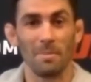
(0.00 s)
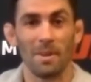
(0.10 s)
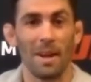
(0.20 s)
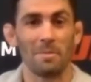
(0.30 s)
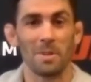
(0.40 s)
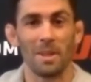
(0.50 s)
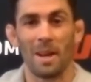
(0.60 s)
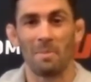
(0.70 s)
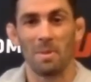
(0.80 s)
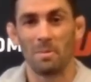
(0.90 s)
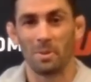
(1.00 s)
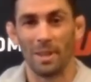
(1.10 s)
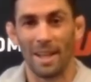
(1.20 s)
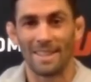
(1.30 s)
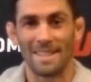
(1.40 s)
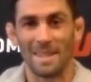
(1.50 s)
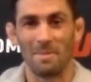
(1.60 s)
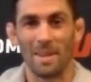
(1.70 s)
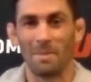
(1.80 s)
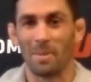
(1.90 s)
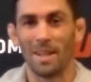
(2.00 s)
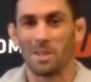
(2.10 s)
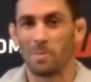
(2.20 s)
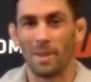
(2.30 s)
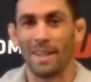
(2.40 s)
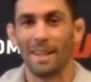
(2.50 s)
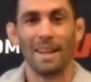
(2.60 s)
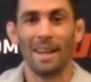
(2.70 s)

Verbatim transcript: I'm sure a lot of people would like to see me get punched, but